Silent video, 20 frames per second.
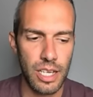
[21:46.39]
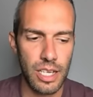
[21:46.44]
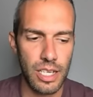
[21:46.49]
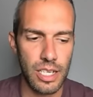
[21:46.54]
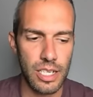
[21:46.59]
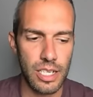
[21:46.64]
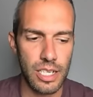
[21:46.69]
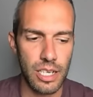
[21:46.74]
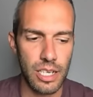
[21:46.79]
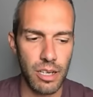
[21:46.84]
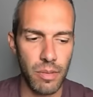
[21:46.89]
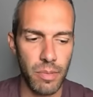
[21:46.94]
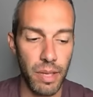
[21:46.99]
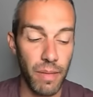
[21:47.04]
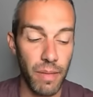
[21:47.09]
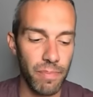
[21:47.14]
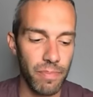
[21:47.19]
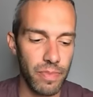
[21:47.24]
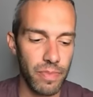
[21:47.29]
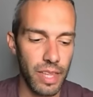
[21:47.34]

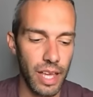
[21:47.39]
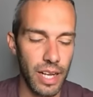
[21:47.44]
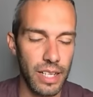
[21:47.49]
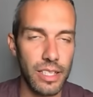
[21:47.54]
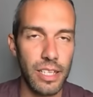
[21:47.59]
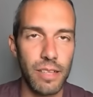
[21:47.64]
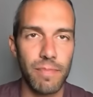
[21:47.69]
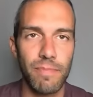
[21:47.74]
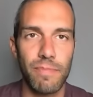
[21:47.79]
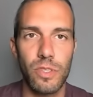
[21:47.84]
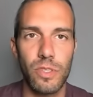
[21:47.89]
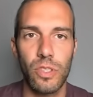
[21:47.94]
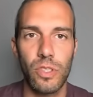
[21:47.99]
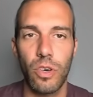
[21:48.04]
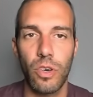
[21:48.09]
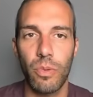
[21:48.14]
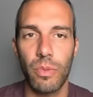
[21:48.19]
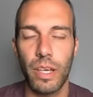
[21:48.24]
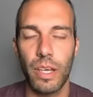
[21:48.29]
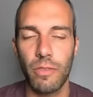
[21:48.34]
Yeah, that is it.
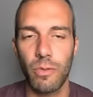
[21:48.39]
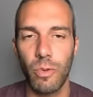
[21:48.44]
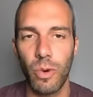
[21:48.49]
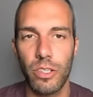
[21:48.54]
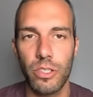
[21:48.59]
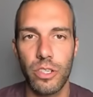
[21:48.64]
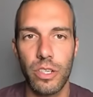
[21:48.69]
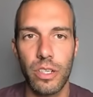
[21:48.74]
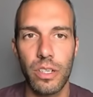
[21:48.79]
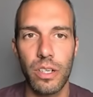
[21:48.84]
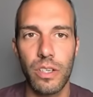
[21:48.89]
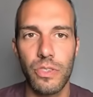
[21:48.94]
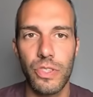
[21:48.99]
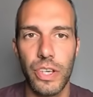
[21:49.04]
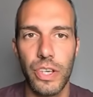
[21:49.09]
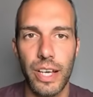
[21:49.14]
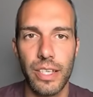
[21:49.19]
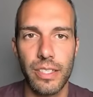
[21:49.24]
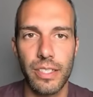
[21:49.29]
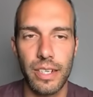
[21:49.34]
So thanks for watching. I'll
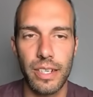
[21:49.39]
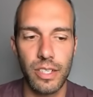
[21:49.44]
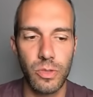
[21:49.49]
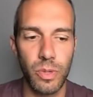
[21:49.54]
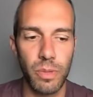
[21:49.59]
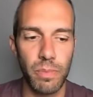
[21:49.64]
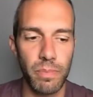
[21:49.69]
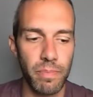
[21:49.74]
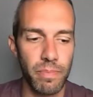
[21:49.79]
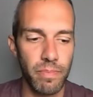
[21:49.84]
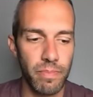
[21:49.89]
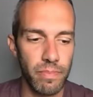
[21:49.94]
see you guys in the next one.